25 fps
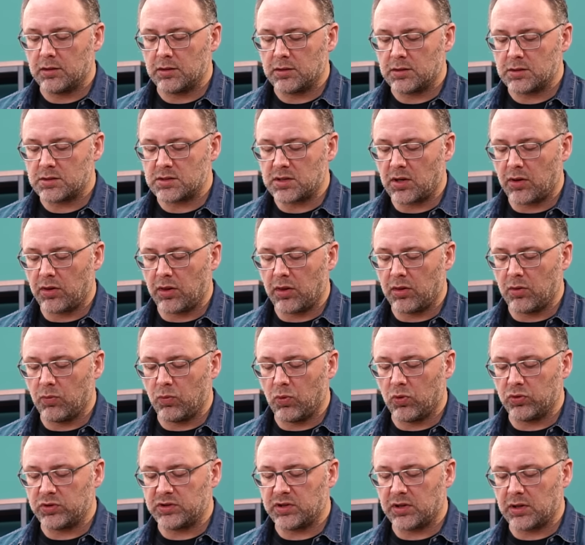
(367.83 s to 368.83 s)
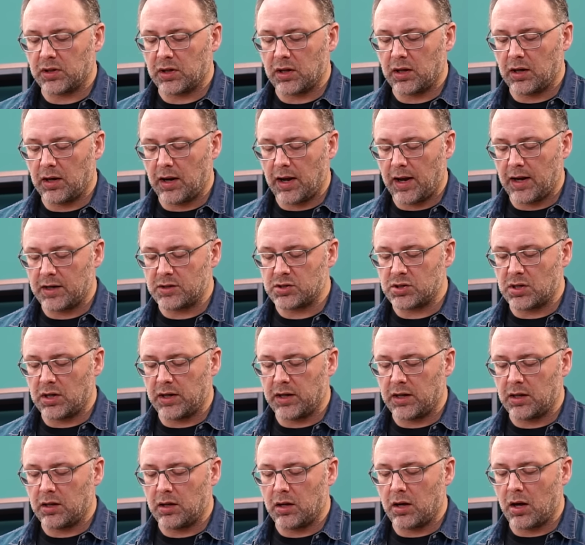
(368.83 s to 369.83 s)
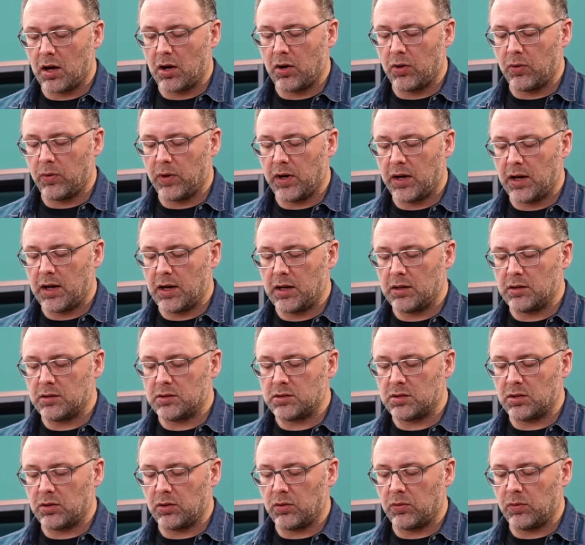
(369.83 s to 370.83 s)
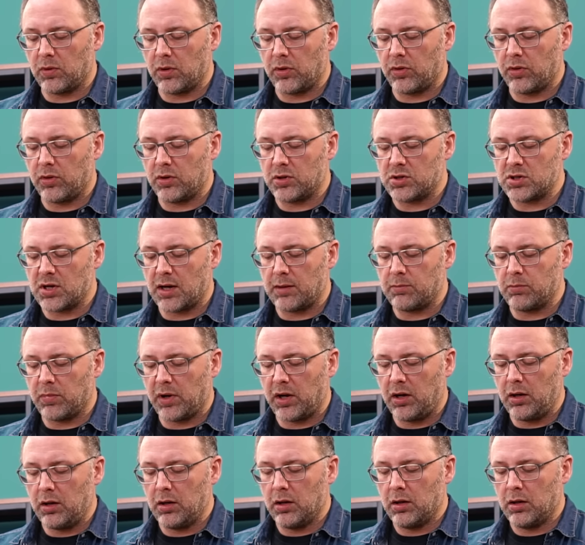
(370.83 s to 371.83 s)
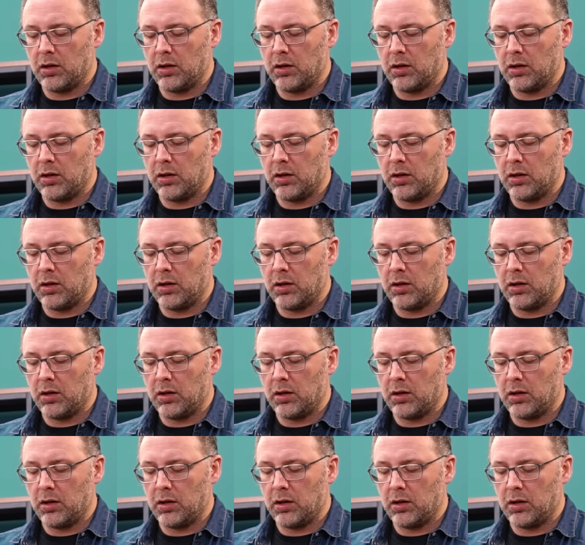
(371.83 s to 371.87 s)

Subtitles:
so that the water can actually go into the chamber.